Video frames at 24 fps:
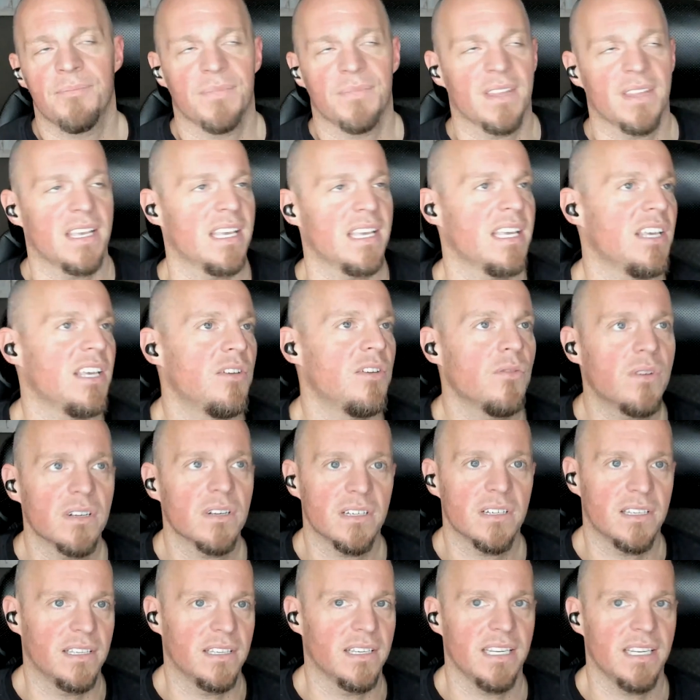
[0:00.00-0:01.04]
you
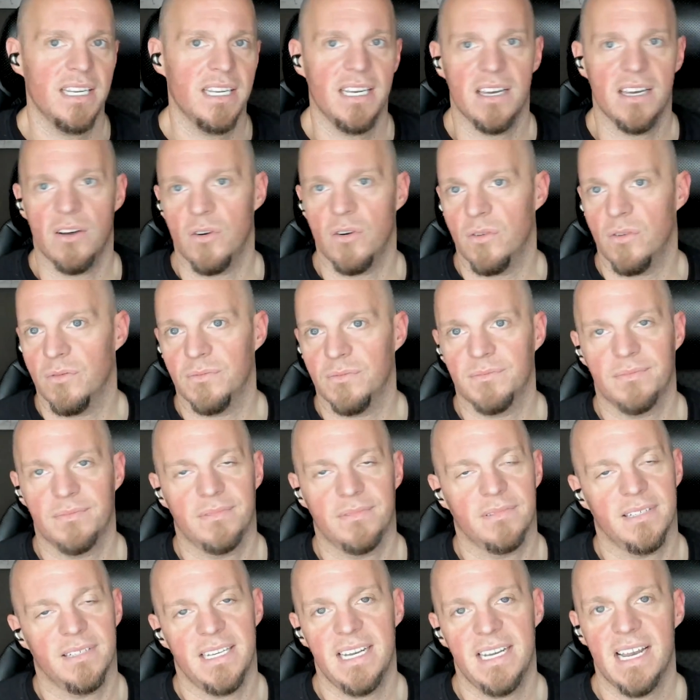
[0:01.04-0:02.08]
could,
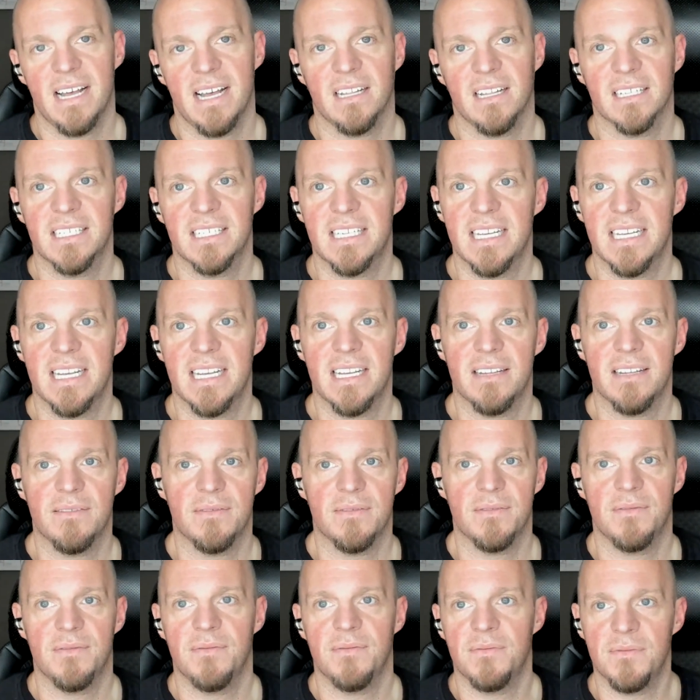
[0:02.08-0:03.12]
in L&D,
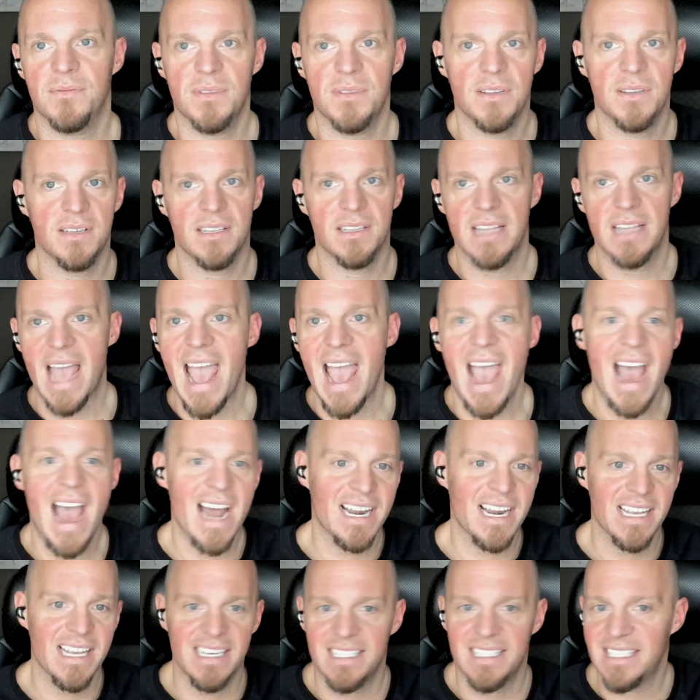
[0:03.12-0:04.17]

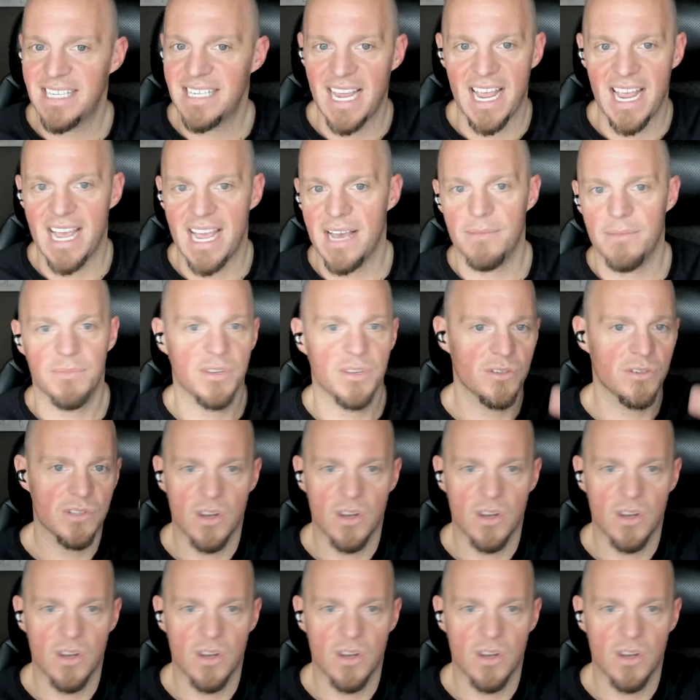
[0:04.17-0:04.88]
Addy, Sam, there's all